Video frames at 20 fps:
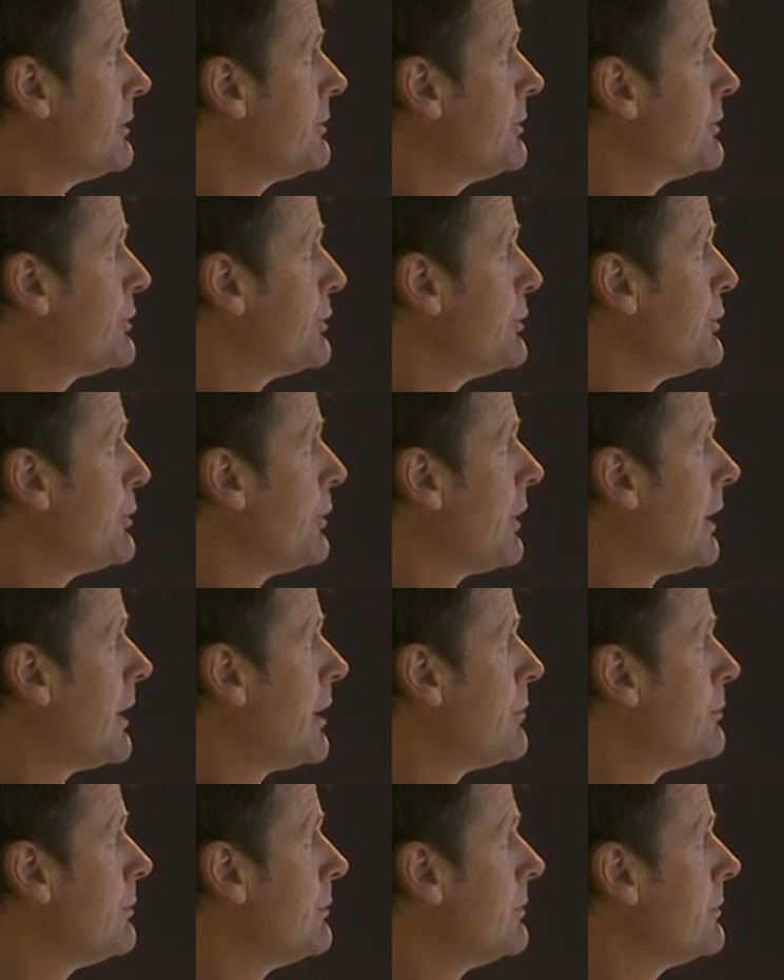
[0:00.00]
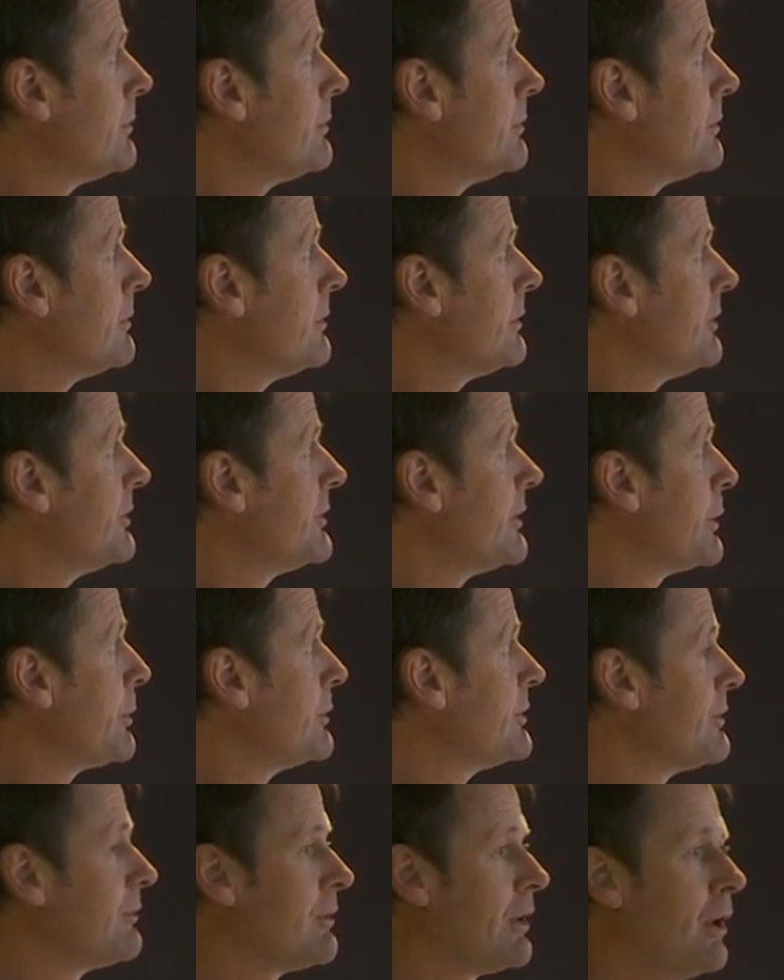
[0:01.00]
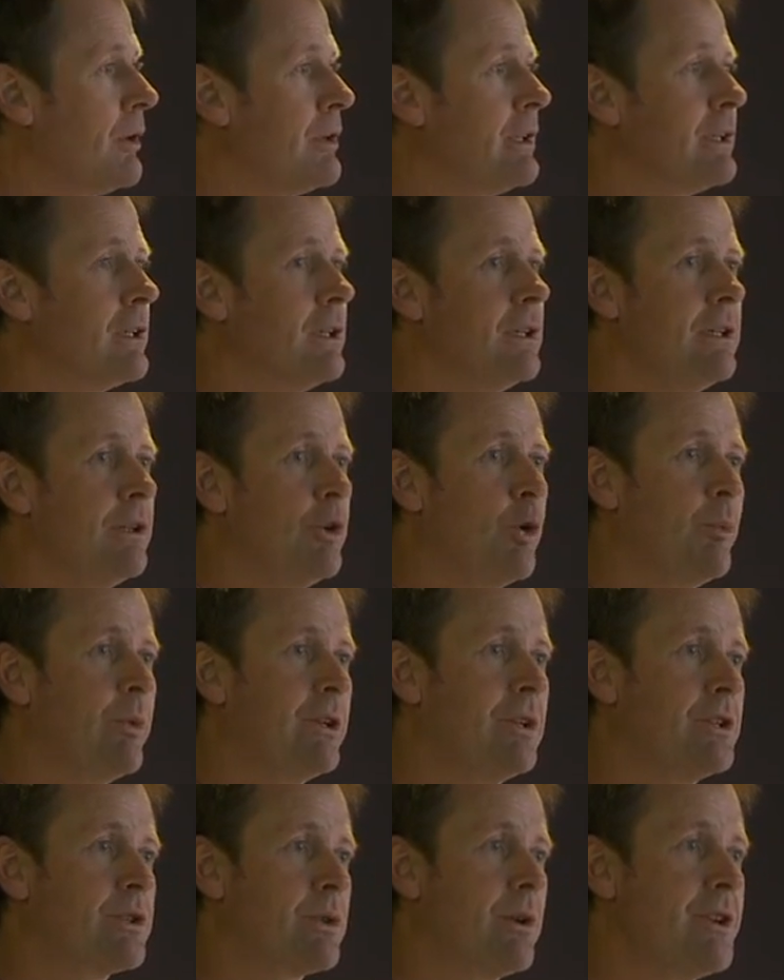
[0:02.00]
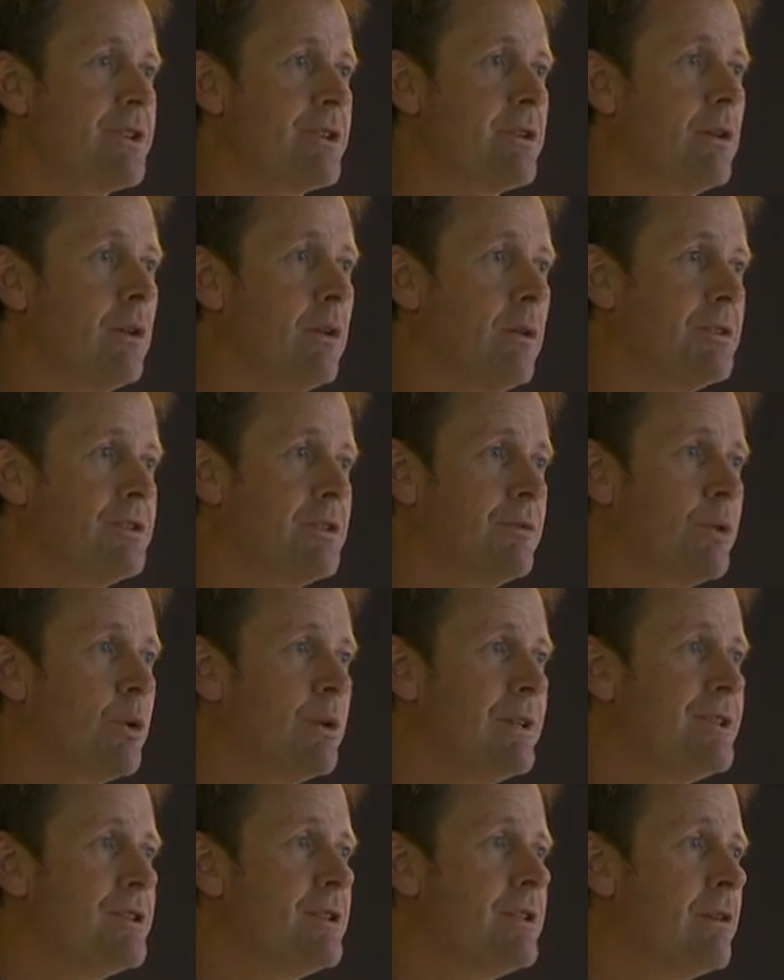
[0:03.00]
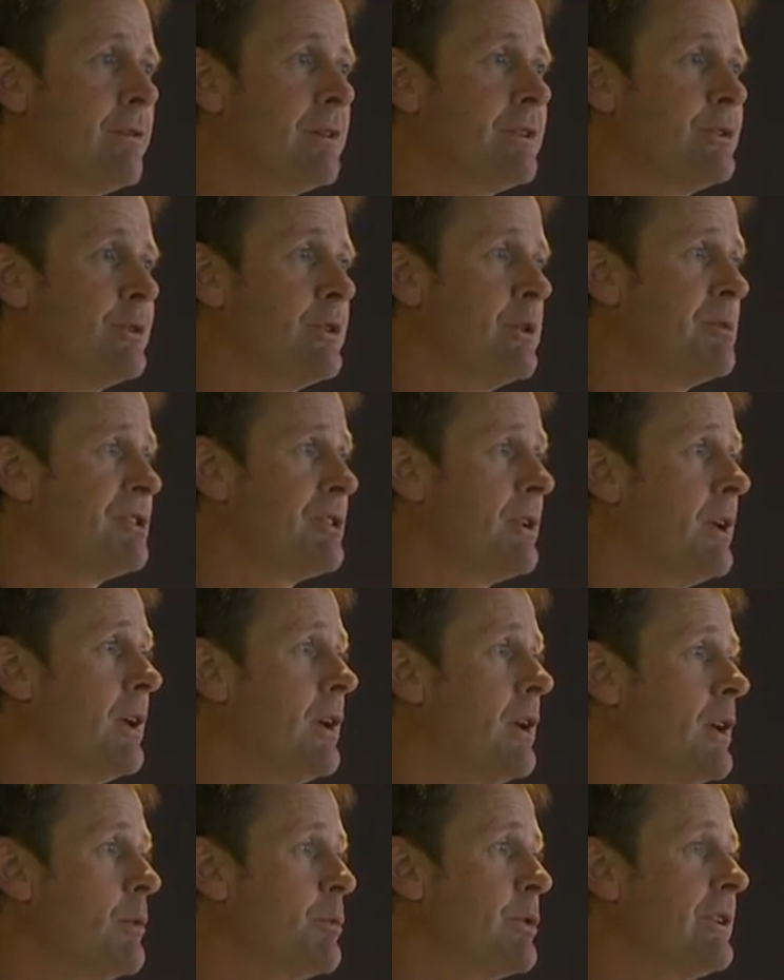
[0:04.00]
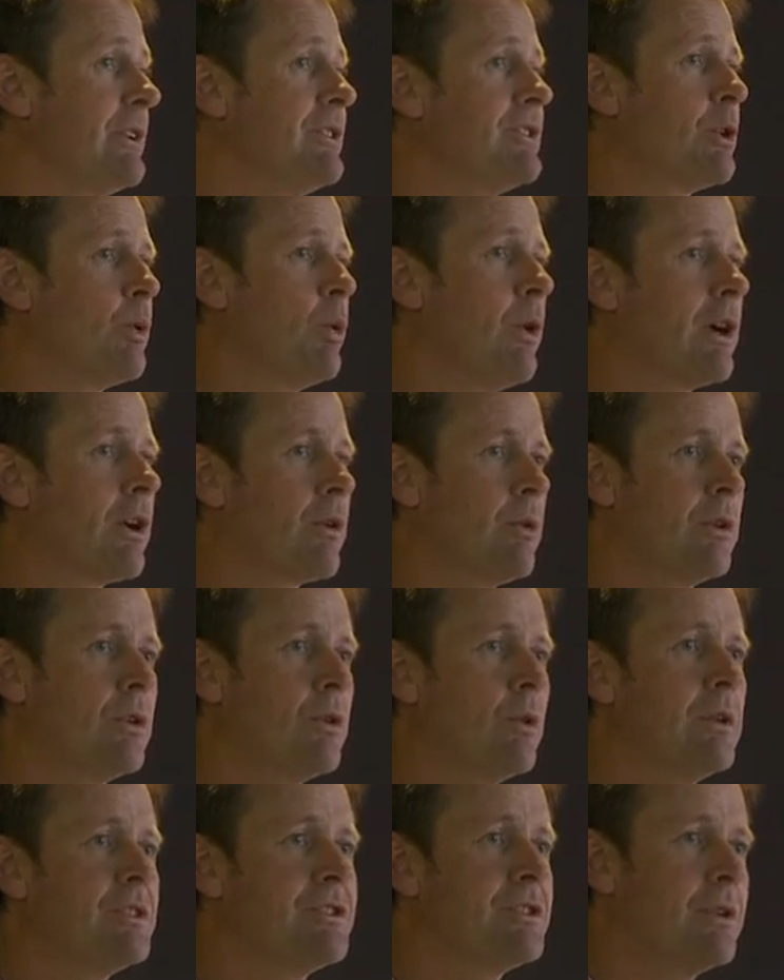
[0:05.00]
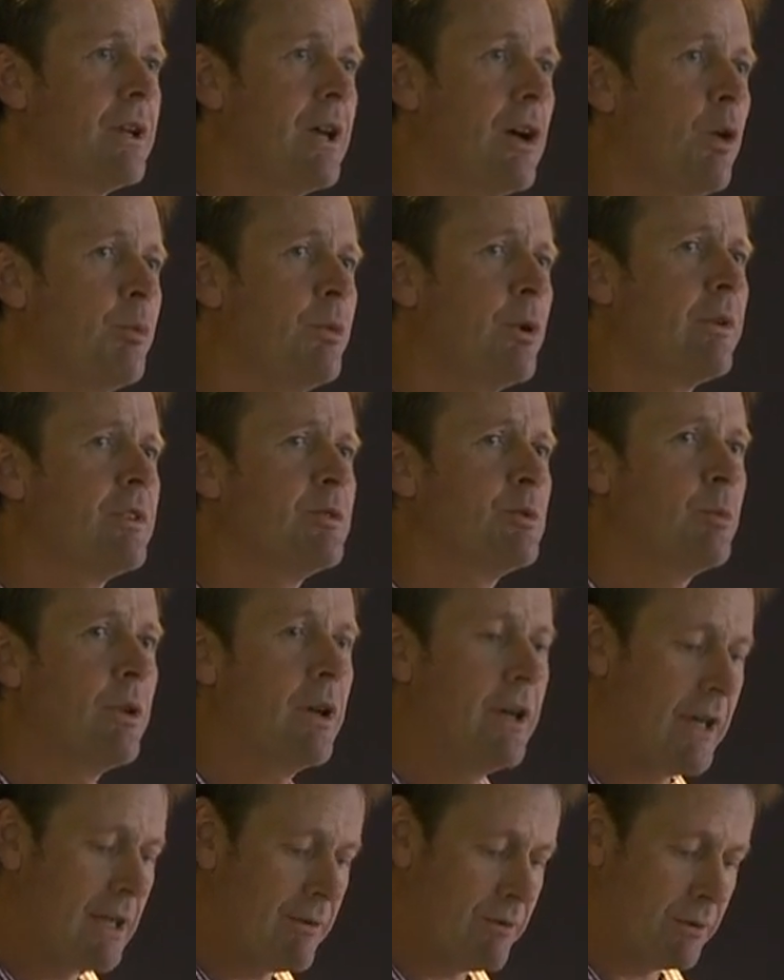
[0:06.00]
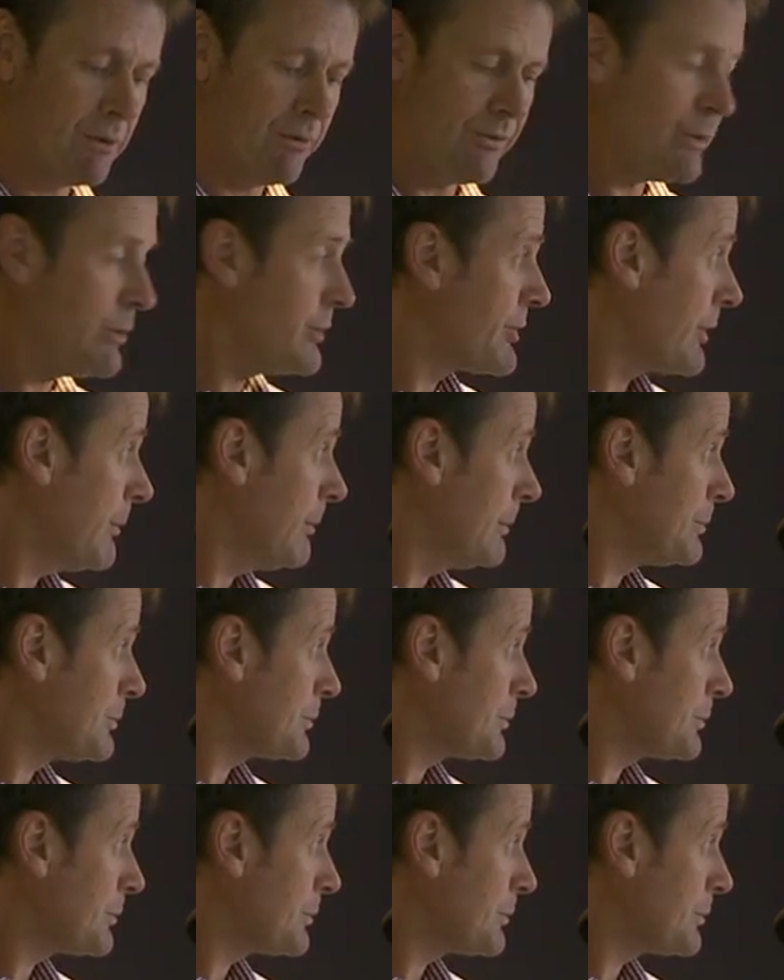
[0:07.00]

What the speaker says: into a sequence of loading, yield penetration, lots of good engineering terms, but these are quite critical as to how buildings will behave in the future.